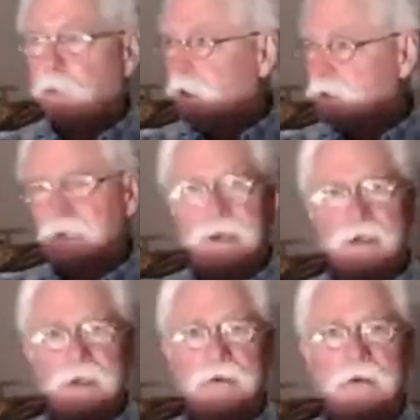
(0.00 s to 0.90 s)
the
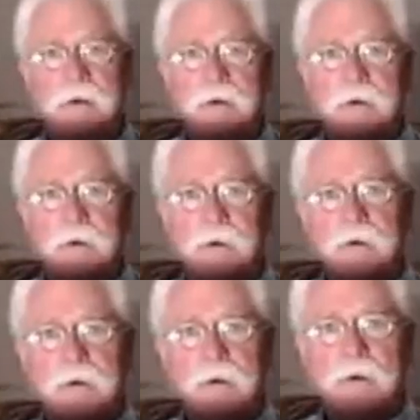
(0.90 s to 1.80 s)
process,
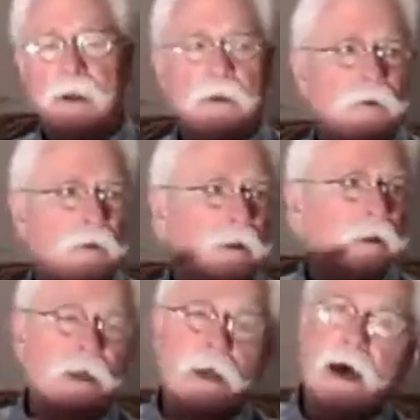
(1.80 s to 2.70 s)

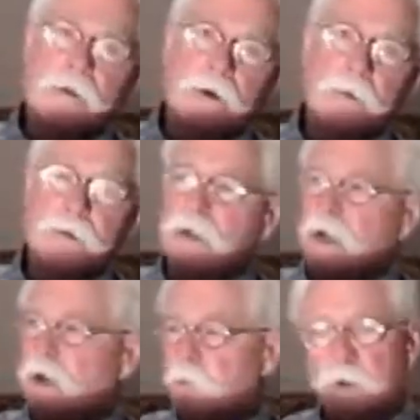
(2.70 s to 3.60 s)
not the
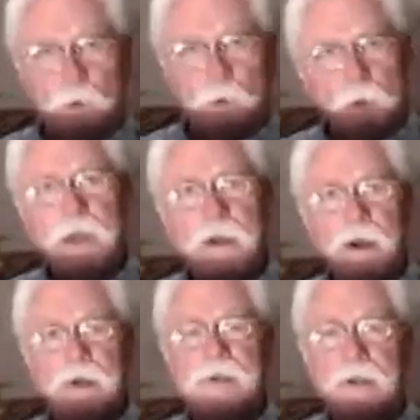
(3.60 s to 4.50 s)
outcome standard, but the
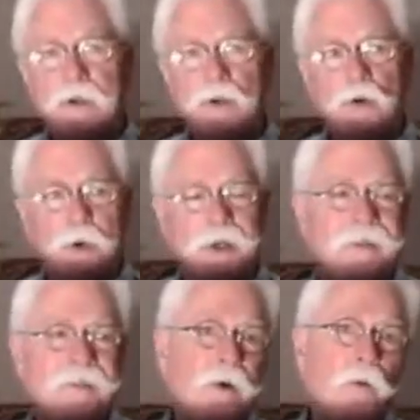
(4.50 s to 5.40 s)
way God said to
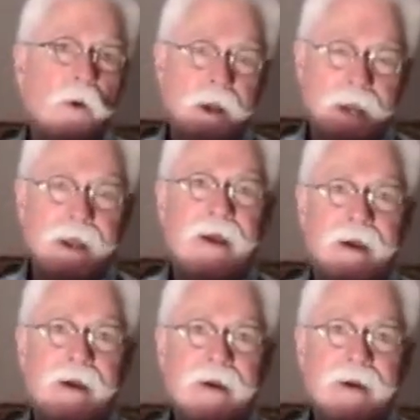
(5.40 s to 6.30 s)
do it, and that
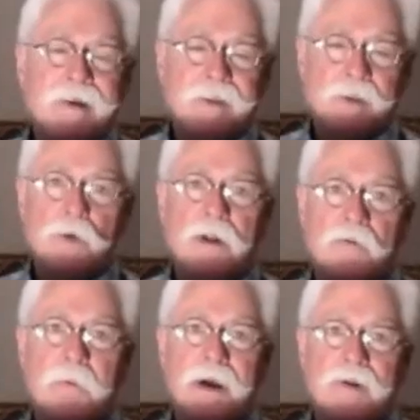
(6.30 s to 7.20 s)
way is the
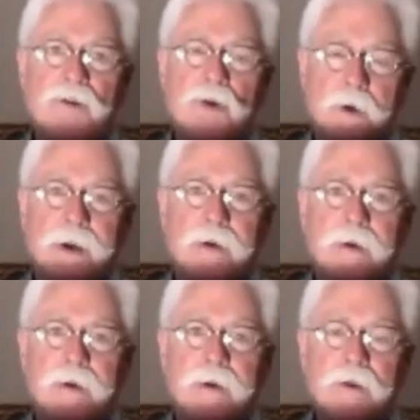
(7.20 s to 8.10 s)
12-man jury.